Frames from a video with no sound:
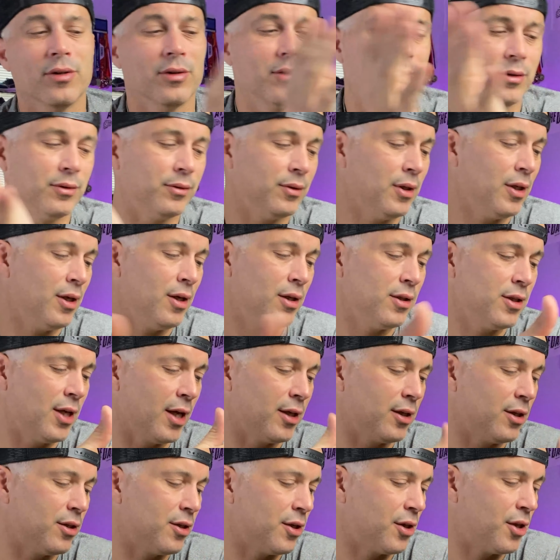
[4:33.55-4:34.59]
It'll
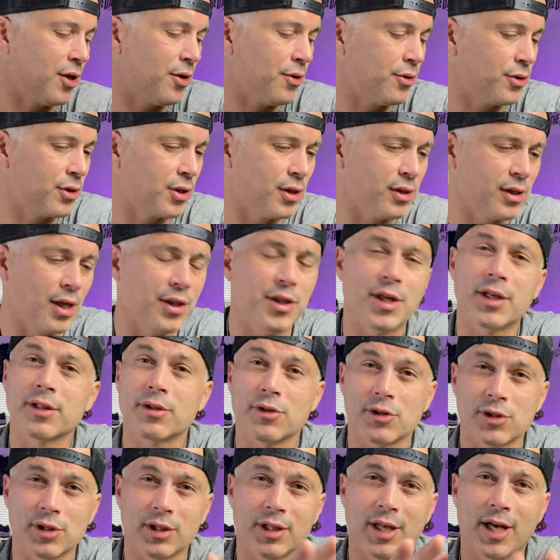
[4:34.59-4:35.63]
take you to those because I think
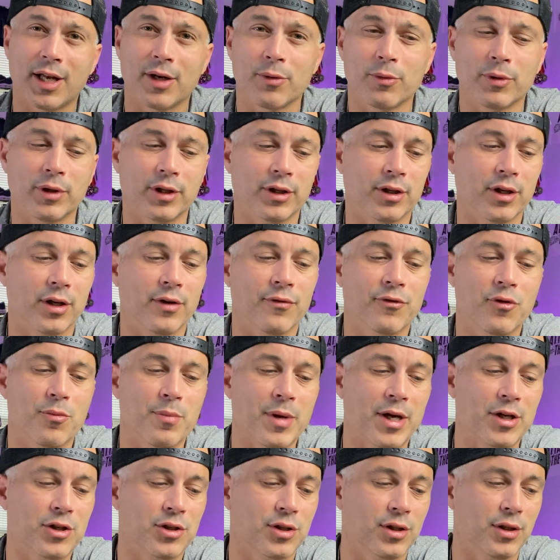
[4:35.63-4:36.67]
there's a lot of really good
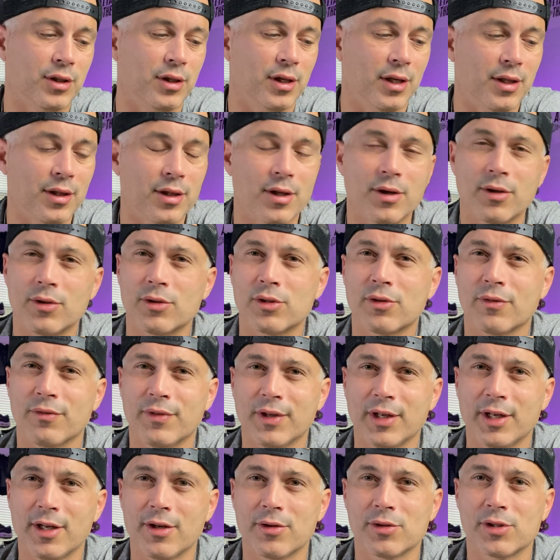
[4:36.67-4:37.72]
information in those
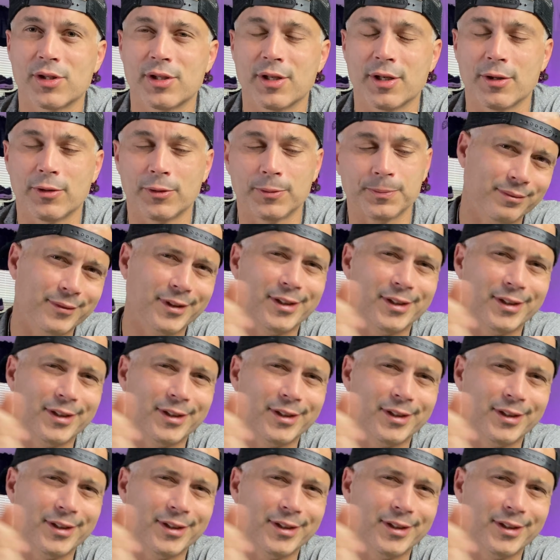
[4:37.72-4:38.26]
videos still.